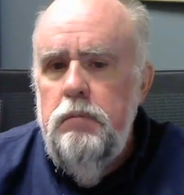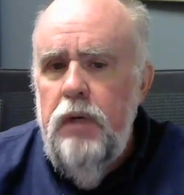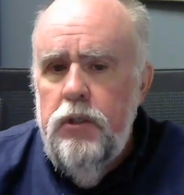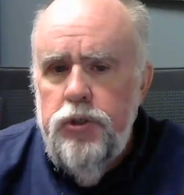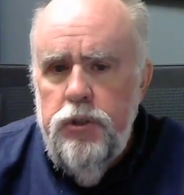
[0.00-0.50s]

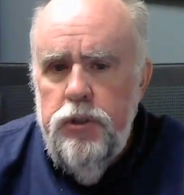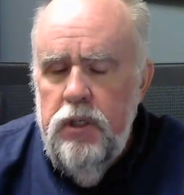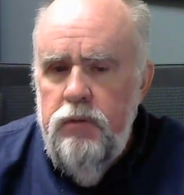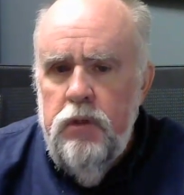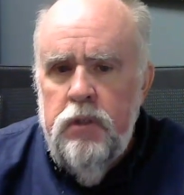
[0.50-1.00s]
make sure you
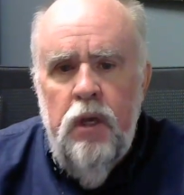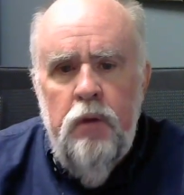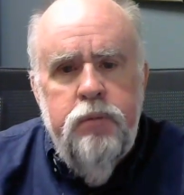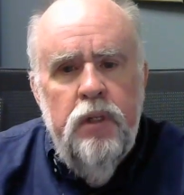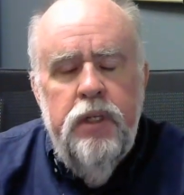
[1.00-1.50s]
give
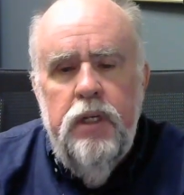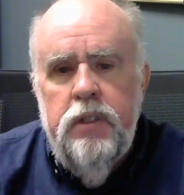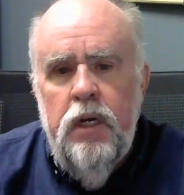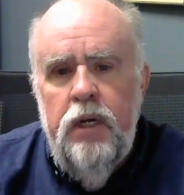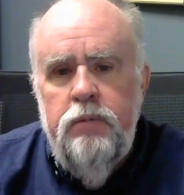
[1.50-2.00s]
yourself plenty
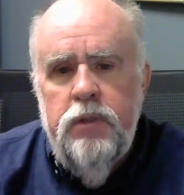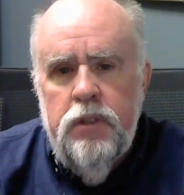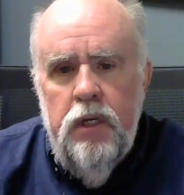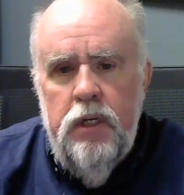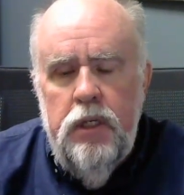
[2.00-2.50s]
of time to
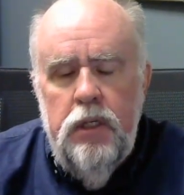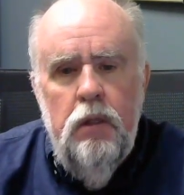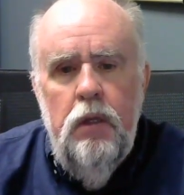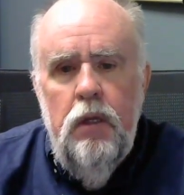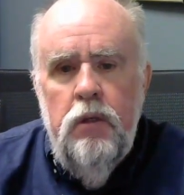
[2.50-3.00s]

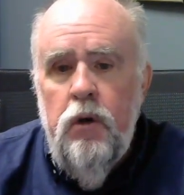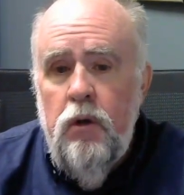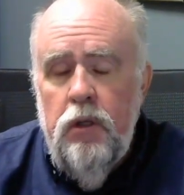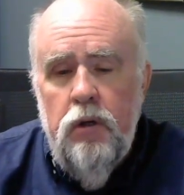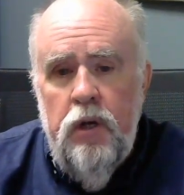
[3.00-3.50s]
study. You're
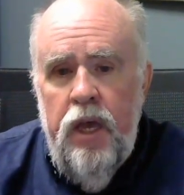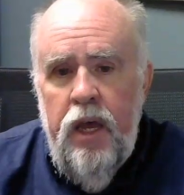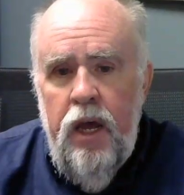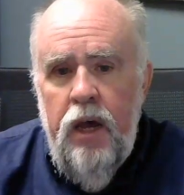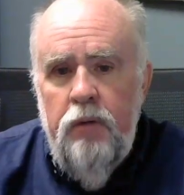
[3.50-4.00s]
only going to
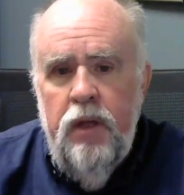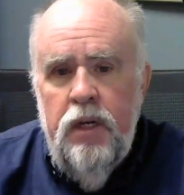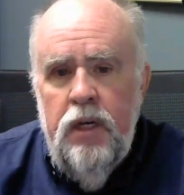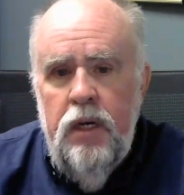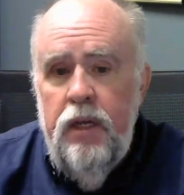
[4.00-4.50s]
have
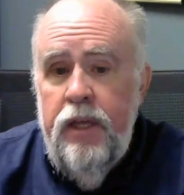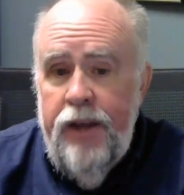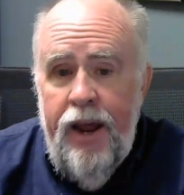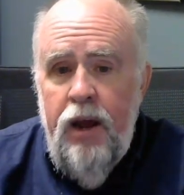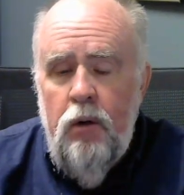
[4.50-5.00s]

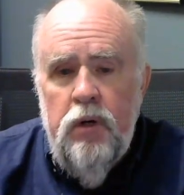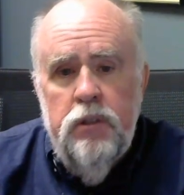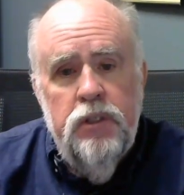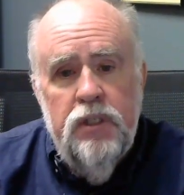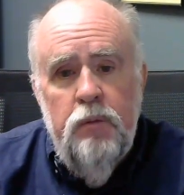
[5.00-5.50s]
an
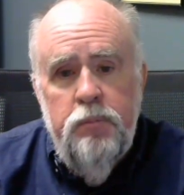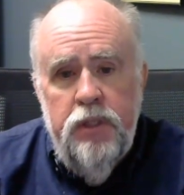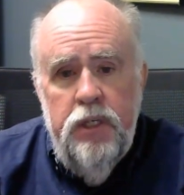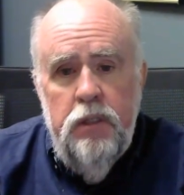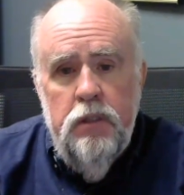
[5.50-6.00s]
hour to
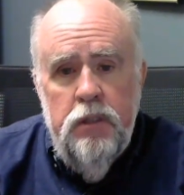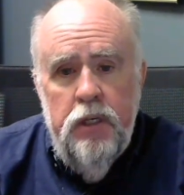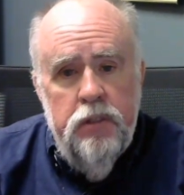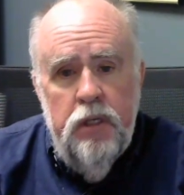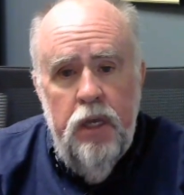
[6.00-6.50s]
complete
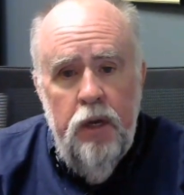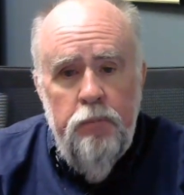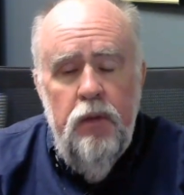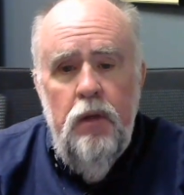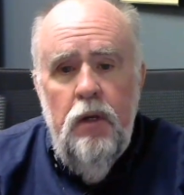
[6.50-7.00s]
the
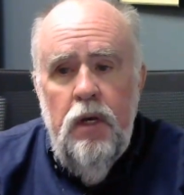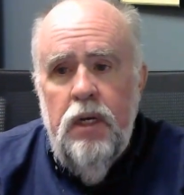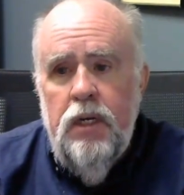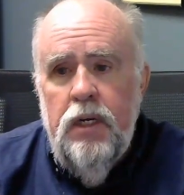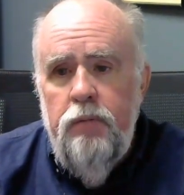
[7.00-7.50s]
exam.
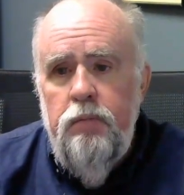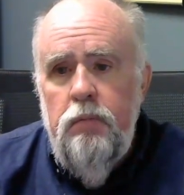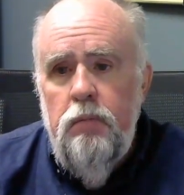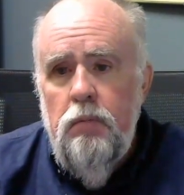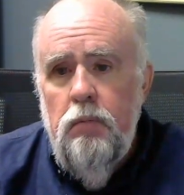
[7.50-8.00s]

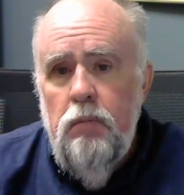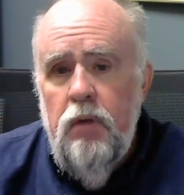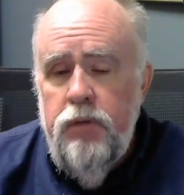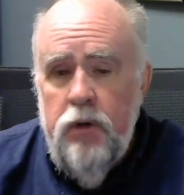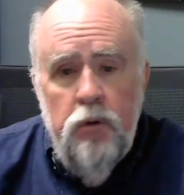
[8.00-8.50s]

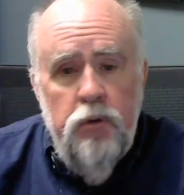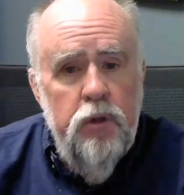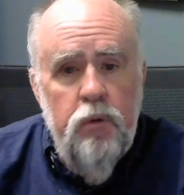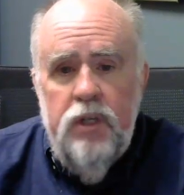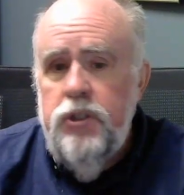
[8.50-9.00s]
If you don't know
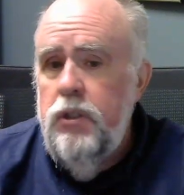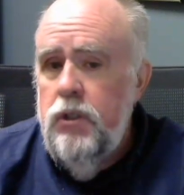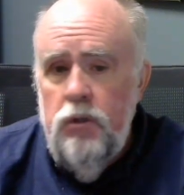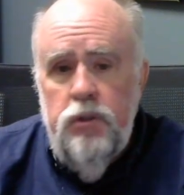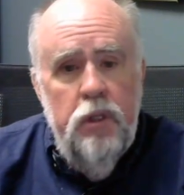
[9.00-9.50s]
the question,
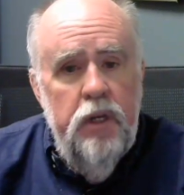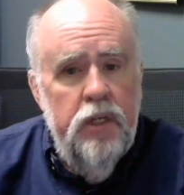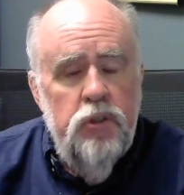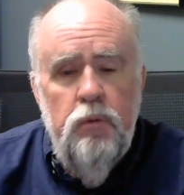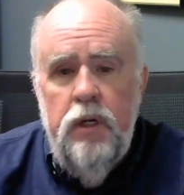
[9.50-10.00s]
go to the
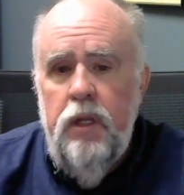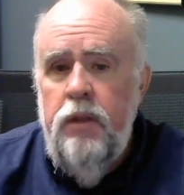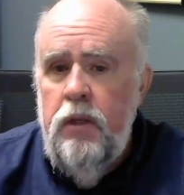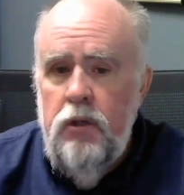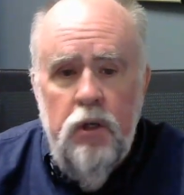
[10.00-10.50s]
next one,
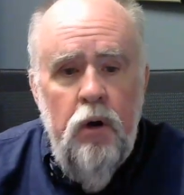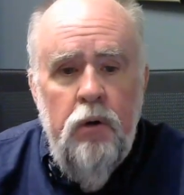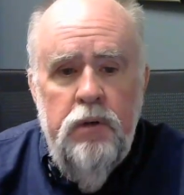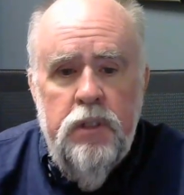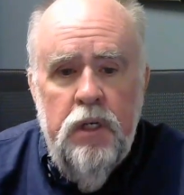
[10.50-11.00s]
and then you can
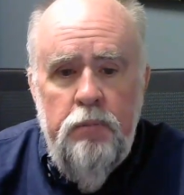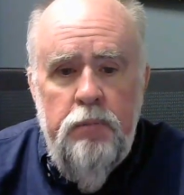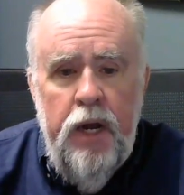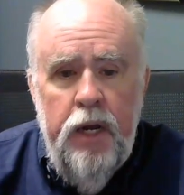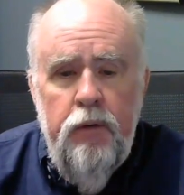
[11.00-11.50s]
always come
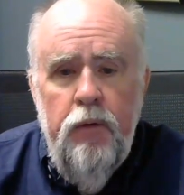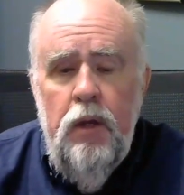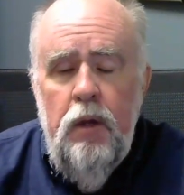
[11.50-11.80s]
back.